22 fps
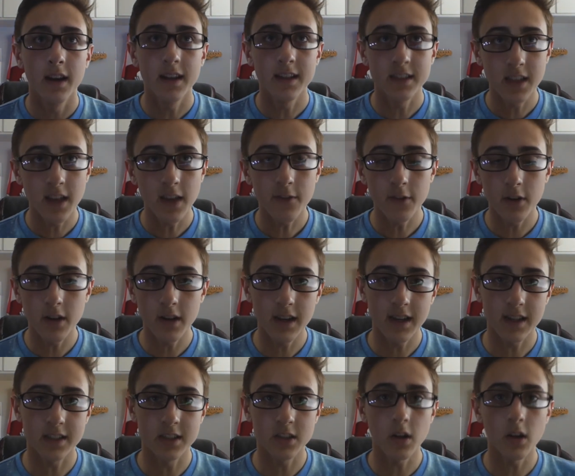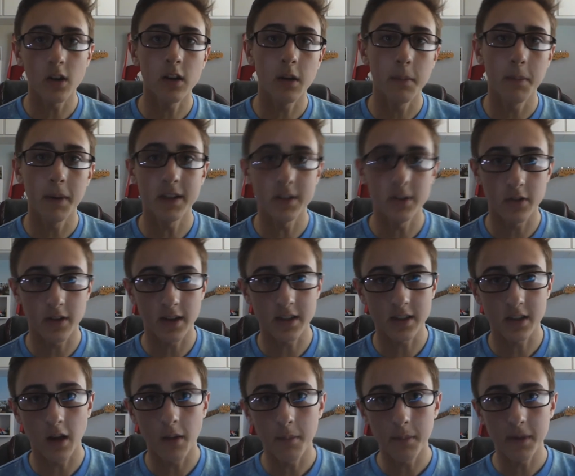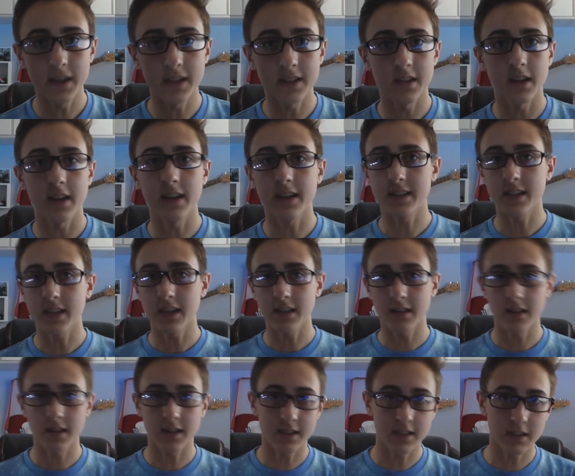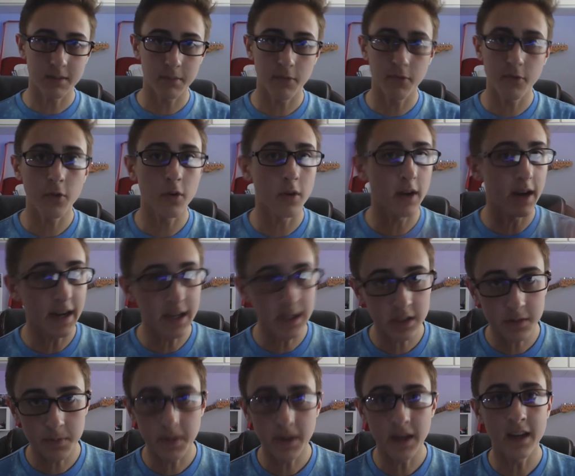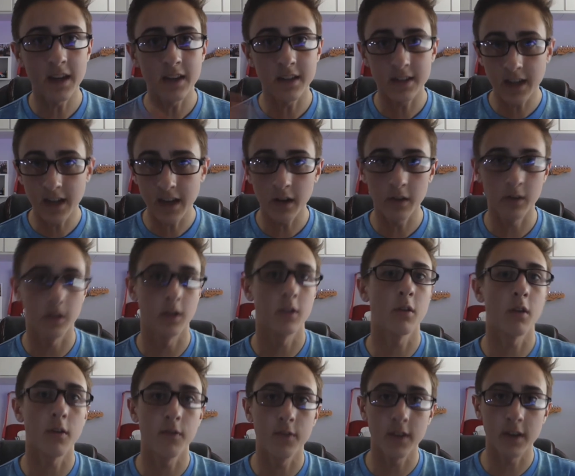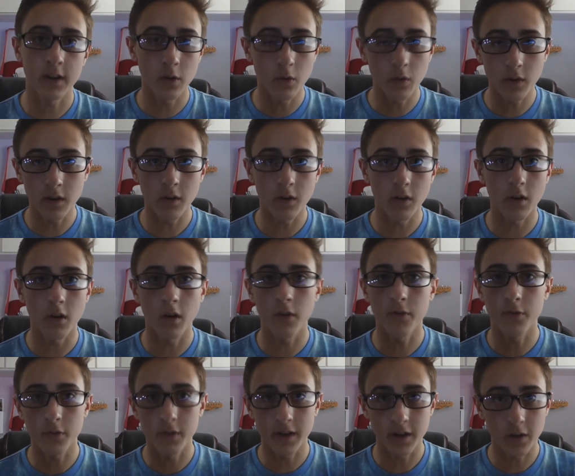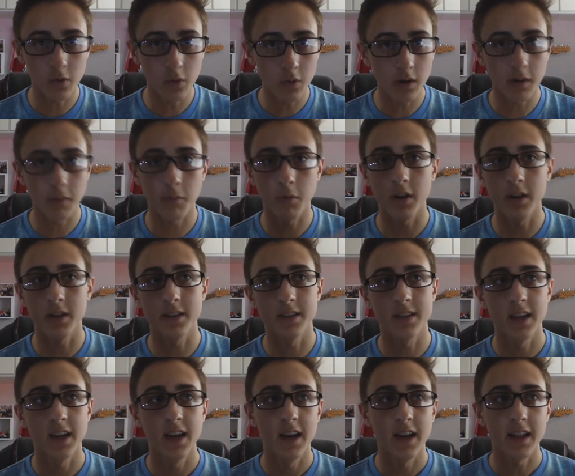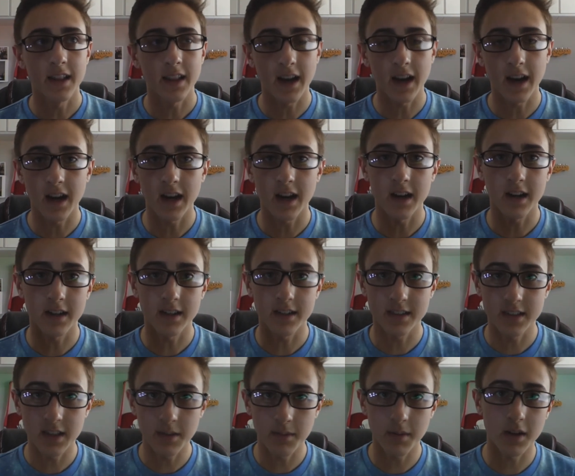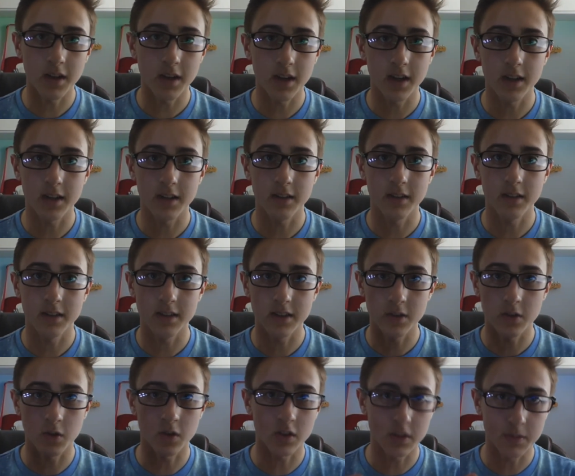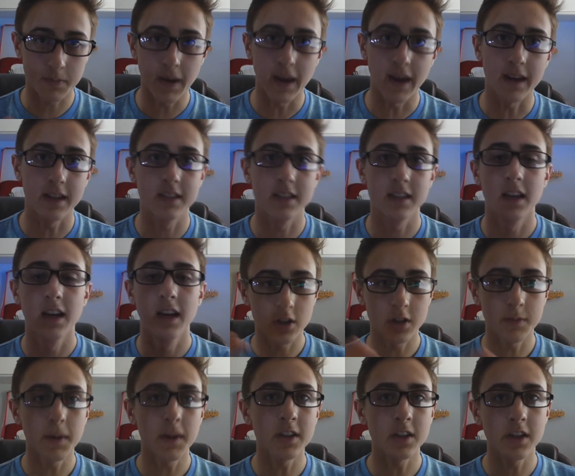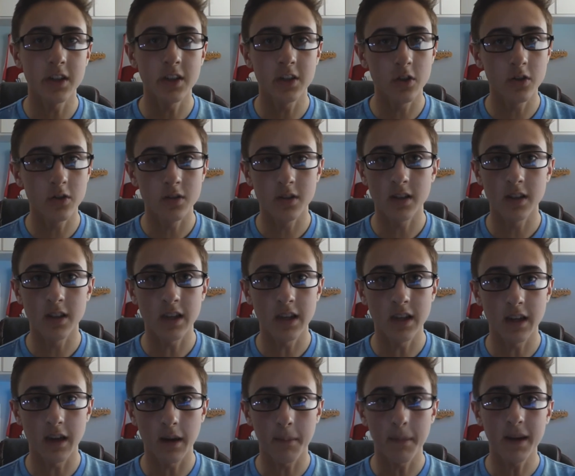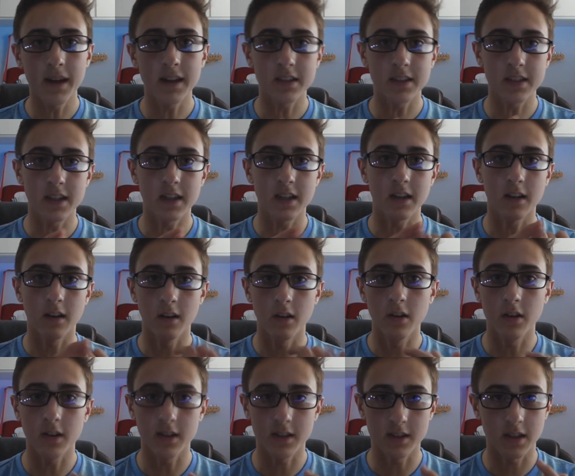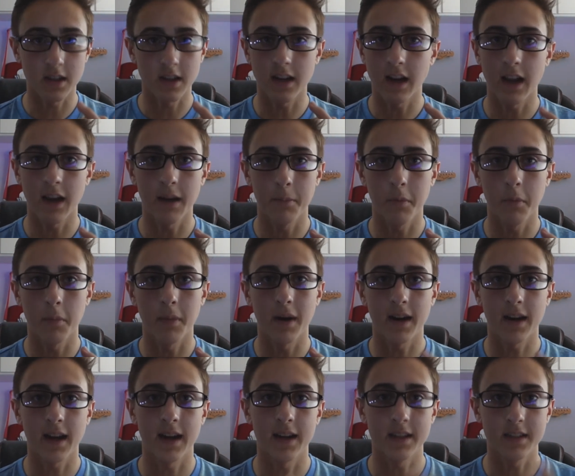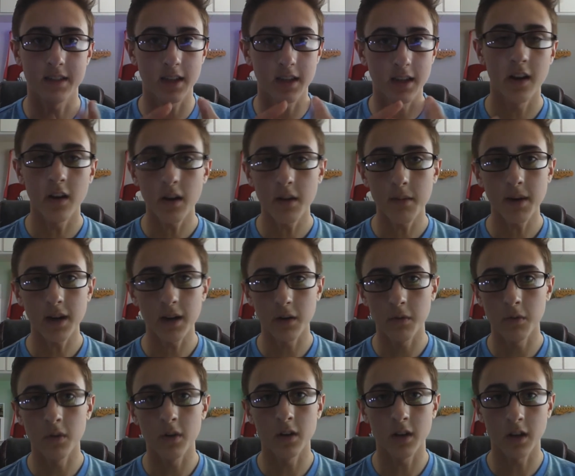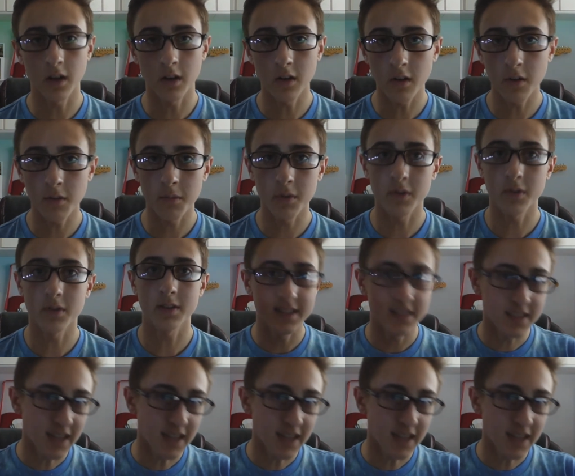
It's definitely a solid competitor against companies like said before, HP and Dell, that are offering all-in-ones that are similar sort of specs, especially due to the amazing looks that an Apple Mac has. An iMac will look a lot more